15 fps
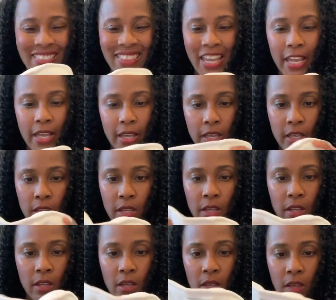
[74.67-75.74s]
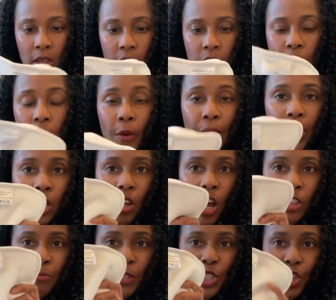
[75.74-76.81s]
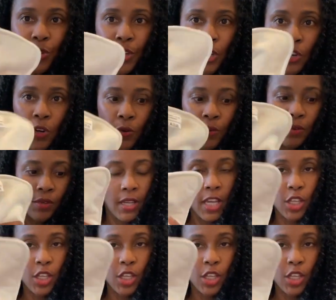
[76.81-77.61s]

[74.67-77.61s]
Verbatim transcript: thick terry cloth material